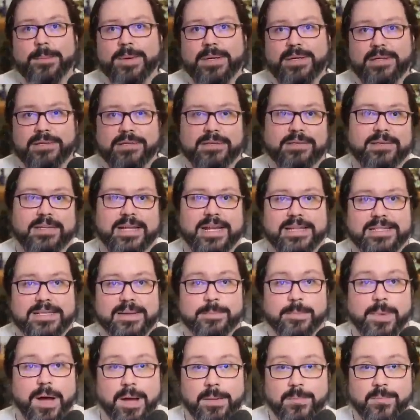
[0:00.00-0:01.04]
it as
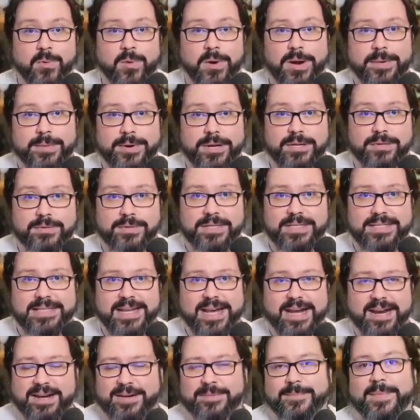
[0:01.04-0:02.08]
a bomb wherever you
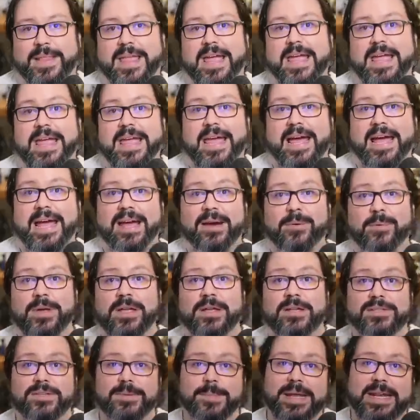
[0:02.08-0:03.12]
desire.
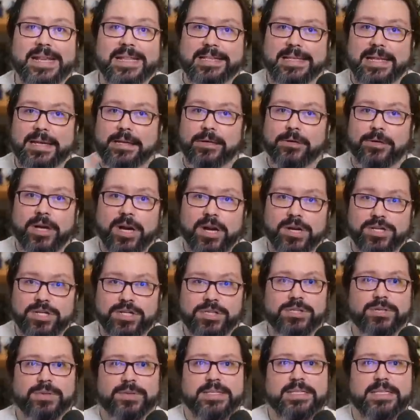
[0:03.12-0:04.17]
We also made it a little
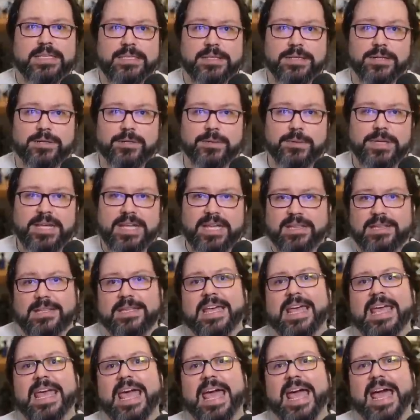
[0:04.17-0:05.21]
larger so it's easier to hit,
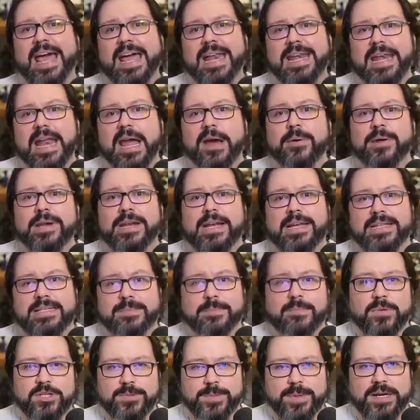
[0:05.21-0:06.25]
and now it has a
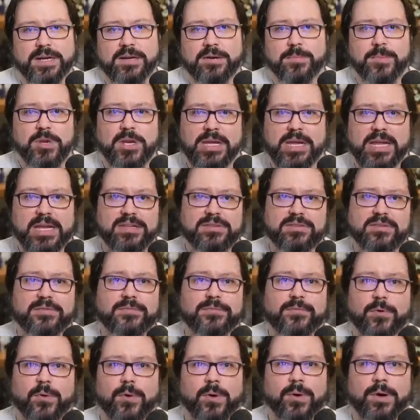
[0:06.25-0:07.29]
much better communication
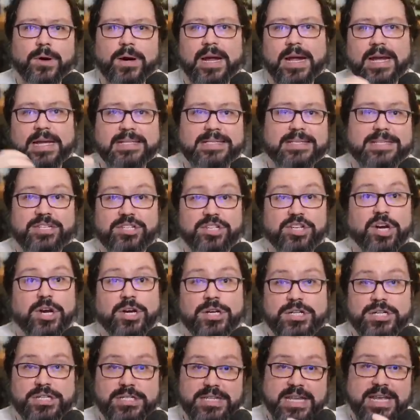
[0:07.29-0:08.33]
for as it
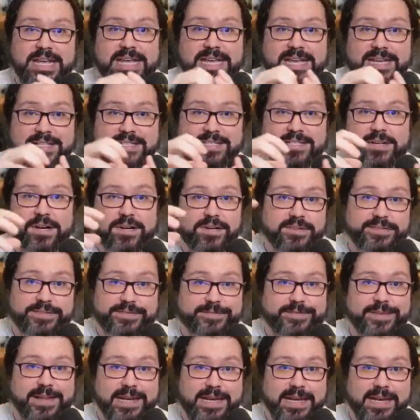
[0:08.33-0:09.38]
charges, it starts
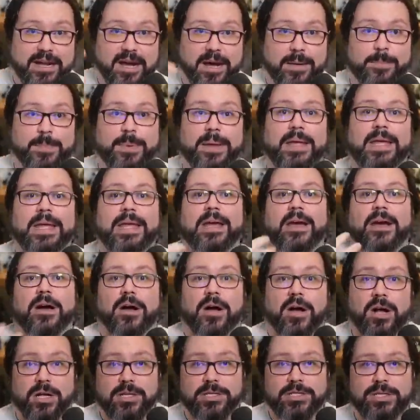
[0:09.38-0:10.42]
filling up.
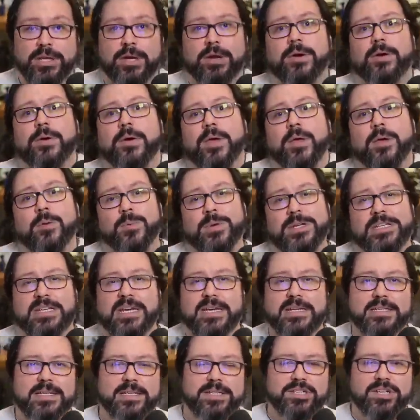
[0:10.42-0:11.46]
Also, we
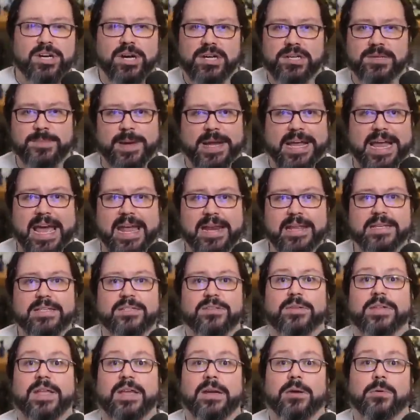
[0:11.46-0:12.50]
changed the charge mechanics
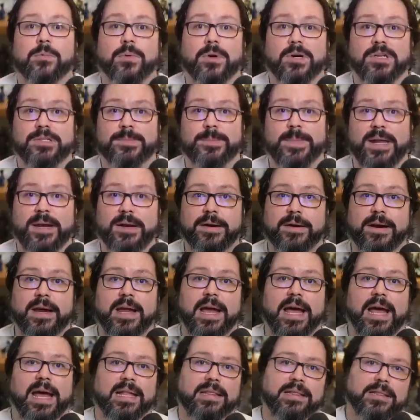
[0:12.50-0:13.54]
so that it works better
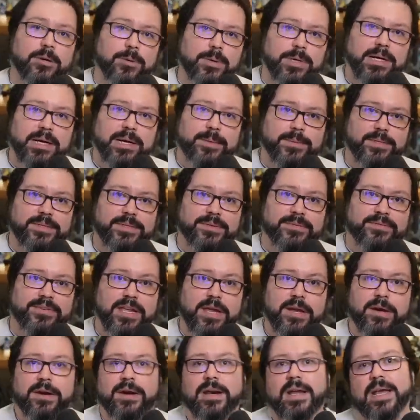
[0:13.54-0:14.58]
at lower levels of
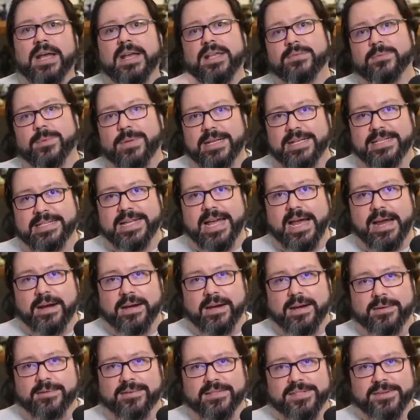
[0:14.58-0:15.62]
gear as well as higher
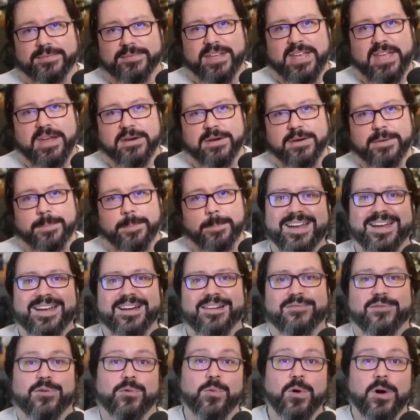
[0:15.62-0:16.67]
levels of gear.
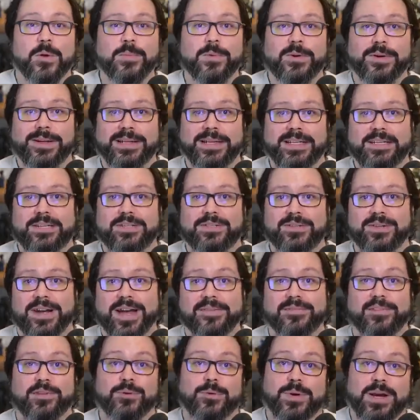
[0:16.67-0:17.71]
For Wormhole, it used to
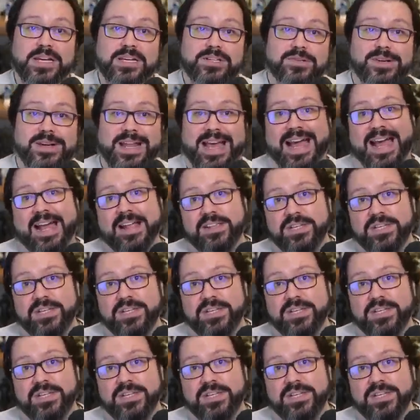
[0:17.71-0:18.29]
have duration and